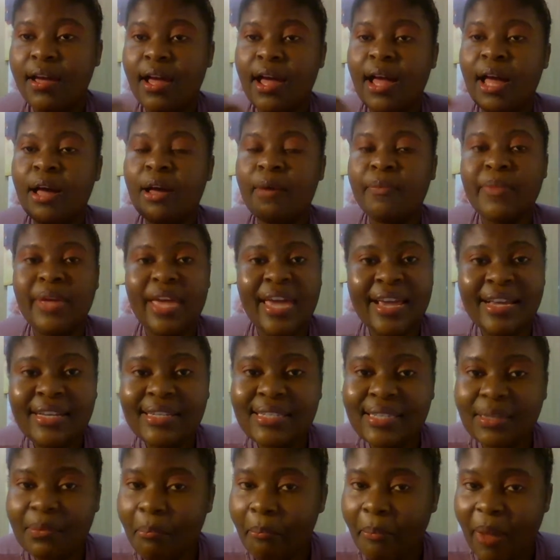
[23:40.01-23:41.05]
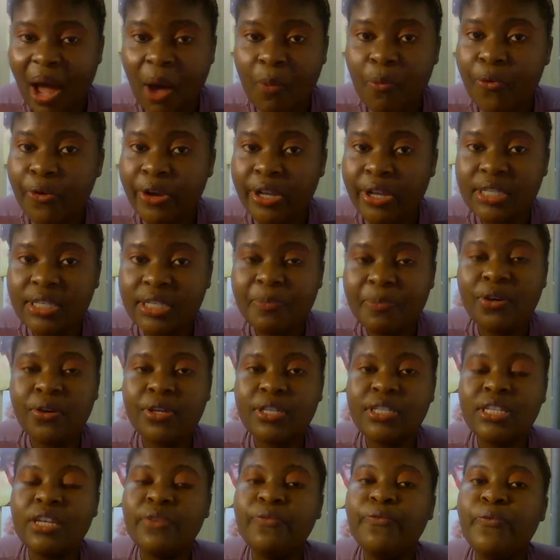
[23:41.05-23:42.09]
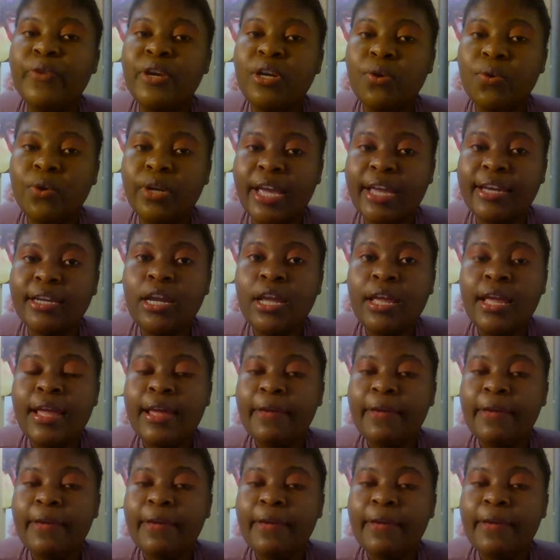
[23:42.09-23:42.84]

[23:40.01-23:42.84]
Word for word: um, hate Zimbabweans because if we look at,